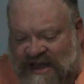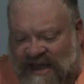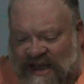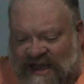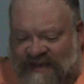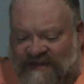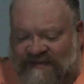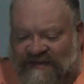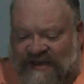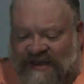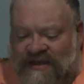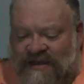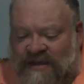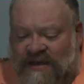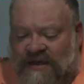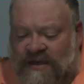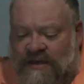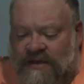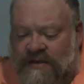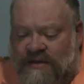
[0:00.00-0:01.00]
Ivy
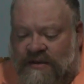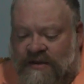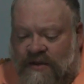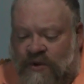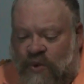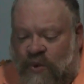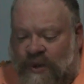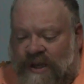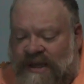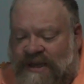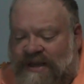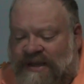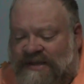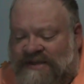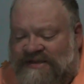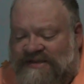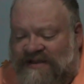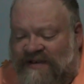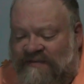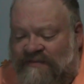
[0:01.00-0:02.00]
the
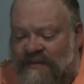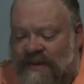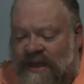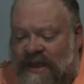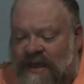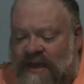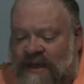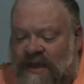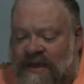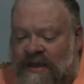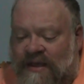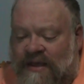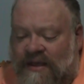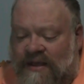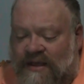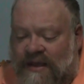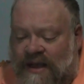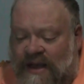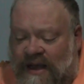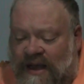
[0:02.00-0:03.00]
weakness of
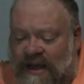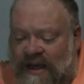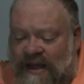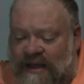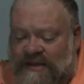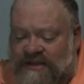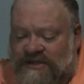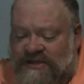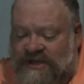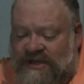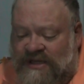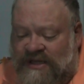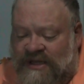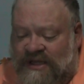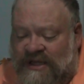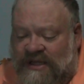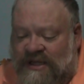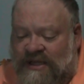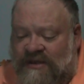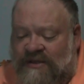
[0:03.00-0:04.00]
mankind
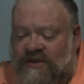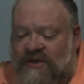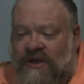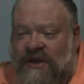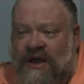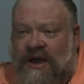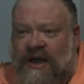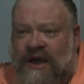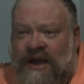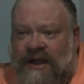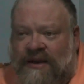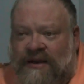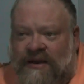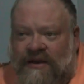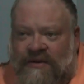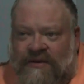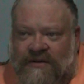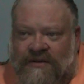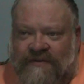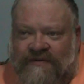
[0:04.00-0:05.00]
clinging to God. You
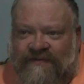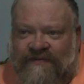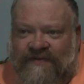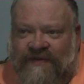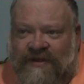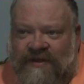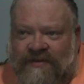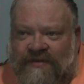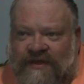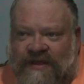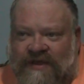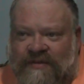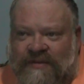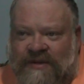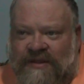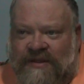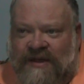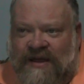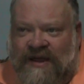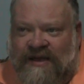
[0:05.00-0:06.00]
know, if you think
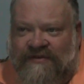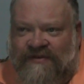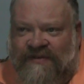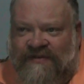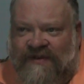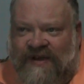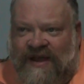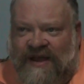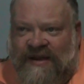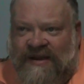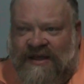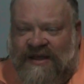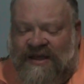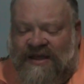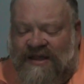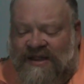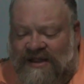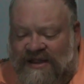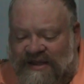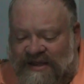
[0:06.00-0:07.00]
about the ivy vine, it
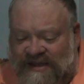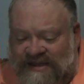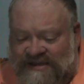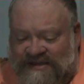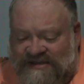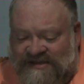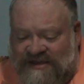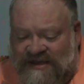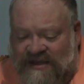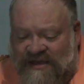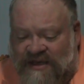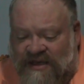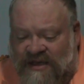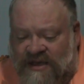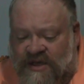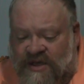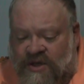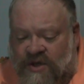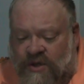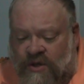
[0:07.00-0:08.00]
clings.
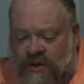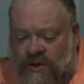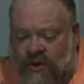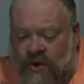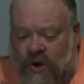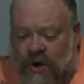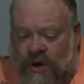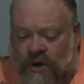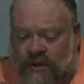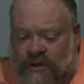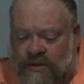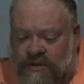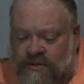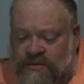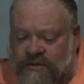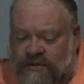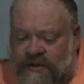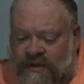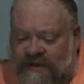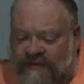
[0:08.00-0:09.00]
Laurel,
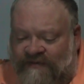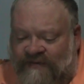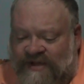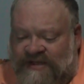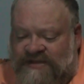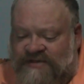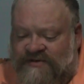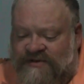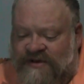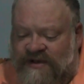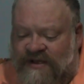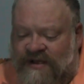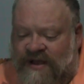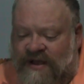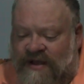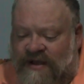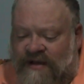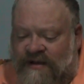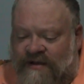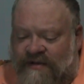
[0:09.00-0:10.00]
the victory
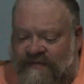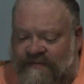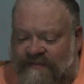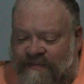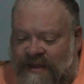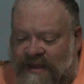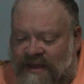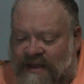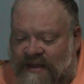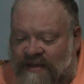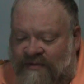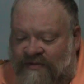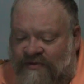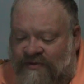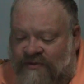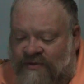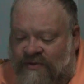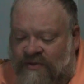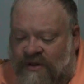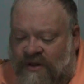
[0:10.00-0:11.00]
of man
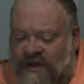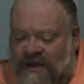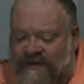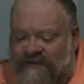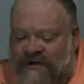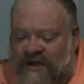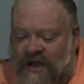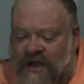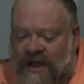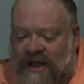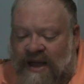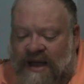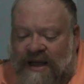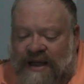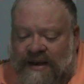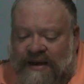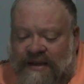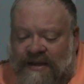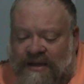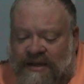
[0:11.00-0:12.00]
through the love of
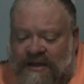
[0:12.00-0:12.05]
God.